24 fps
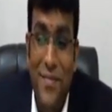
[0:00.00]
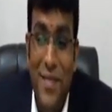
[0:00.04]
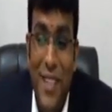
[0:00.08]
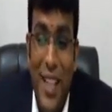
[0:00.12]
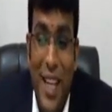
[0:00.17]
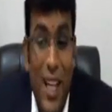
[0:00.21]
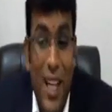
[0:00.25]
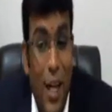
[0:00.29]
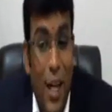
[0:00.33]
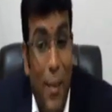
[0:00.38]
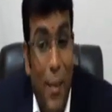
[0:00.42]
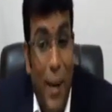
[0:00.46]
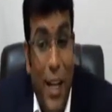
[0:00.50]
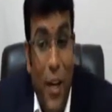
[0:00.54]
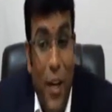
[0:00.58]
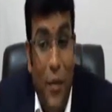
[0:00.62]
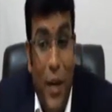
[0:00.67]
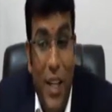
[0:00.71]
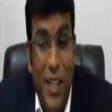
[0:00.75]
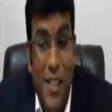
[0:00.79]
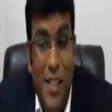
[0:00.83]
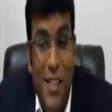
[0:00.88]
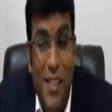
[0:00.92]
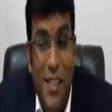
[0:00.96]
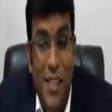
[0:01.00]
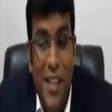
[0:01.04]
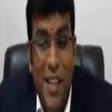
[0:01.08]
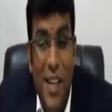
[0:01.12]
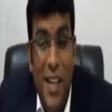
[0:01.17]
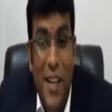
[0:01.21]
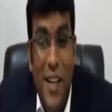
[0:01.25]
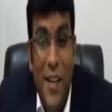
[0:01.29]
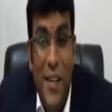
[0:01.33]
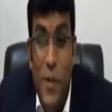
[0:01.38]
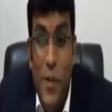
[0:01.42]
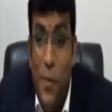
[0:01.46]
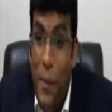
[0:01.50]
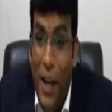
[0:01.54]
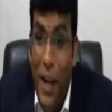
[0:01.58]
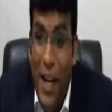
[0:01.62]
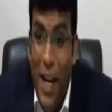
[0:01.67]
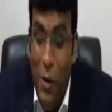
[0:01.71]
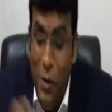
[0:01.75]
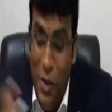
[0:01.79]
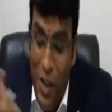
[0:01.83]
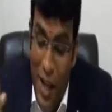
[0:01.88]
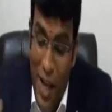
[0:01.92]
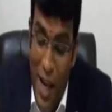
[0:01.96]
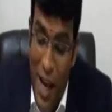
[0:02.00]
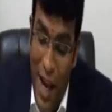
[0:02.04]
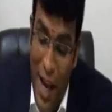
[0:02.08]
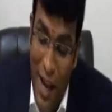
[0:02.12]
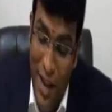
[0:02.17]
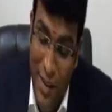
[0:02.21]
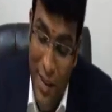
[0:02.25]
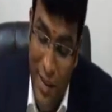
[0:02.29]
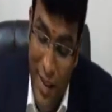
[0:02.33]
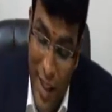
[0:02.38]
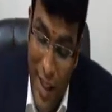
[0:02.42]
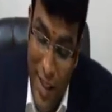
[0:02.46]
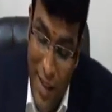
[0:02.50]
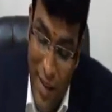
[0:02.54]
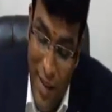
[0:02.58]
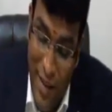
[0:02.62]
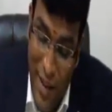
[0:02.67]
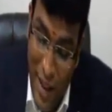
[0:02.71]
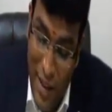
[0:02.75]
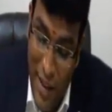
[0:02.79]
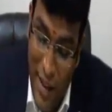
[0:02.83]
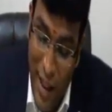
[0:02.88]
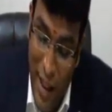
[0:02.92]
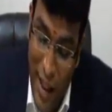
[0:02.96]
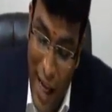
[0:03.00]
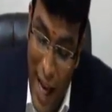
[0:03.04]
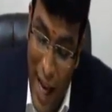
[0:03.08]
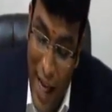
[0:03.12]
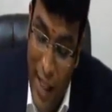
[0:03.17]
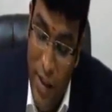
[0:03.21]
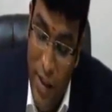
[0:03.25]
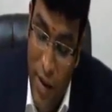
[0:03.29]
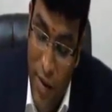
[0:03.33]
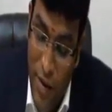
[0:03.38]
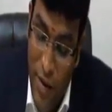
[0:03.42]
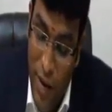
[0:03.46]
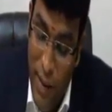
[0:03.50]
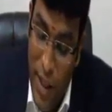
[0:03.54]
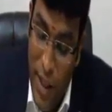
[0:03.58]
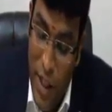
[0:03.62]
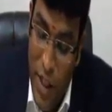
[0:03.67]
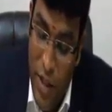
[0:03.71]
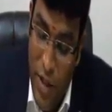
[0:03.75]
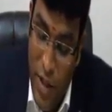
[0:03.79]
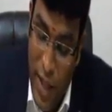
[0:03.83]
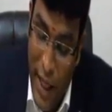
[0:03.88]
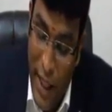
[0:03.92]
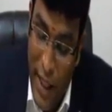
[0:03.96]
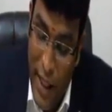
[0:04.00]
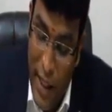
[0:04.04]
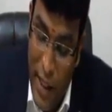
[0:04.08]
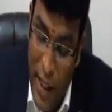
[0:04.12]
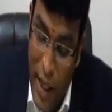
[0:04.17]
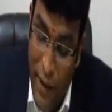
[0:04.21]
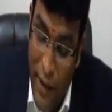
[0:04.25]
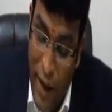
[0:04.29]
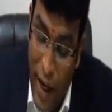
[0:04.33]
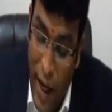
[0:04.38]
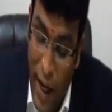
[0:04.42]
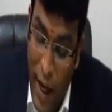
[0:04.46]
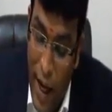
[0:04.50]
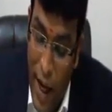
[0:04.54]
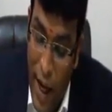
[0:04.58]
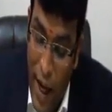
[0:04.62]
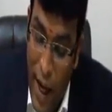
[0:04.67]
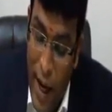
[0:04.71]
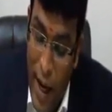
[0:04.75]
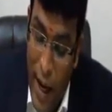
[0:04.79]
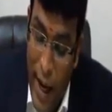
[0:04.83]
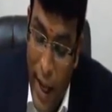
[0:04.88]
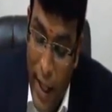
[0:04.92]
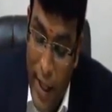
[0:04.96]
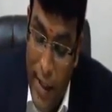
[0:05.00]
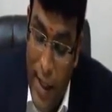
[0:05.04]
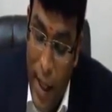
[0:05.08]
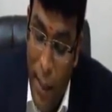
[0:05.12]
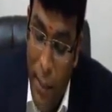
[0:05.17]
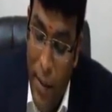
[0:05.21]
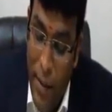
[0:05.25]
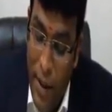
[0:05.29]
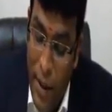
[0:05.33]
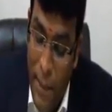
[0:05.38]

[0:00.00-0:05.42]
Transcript: Clear, my dear friends? Speak out. This 30 lakhs will be straight away exempt.